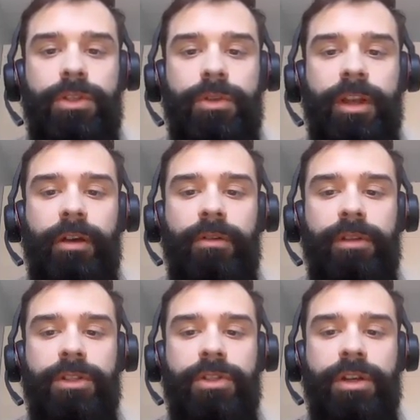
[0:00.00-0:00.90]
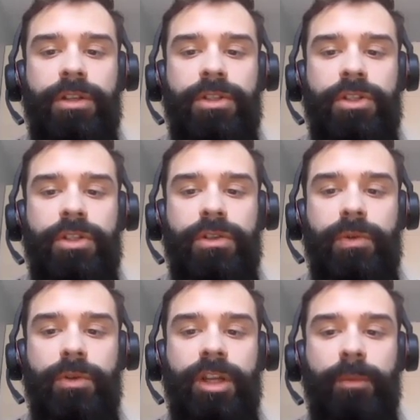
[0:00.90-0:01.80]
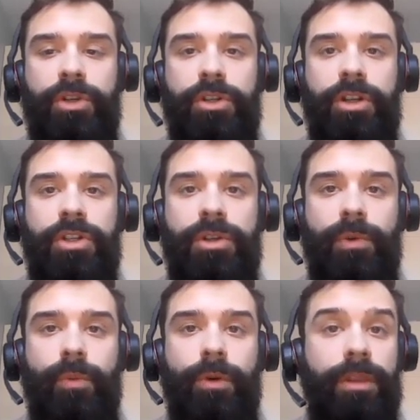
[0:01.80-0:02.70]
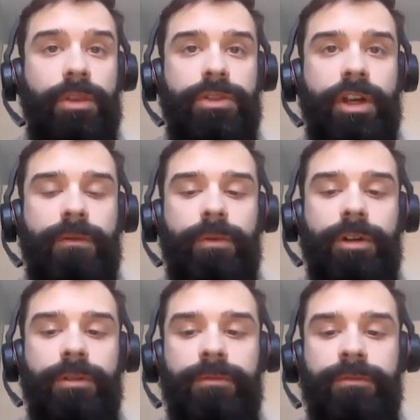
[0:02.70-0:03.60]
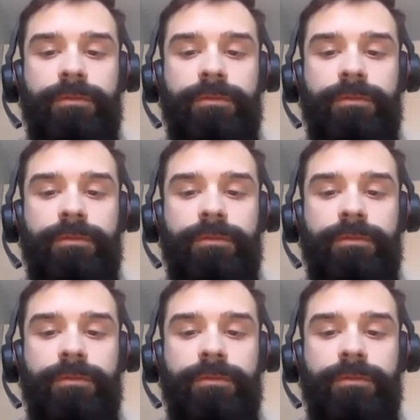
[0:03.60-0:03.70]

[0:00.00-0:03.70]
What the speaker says: So now let's transition to a demonstration within the software.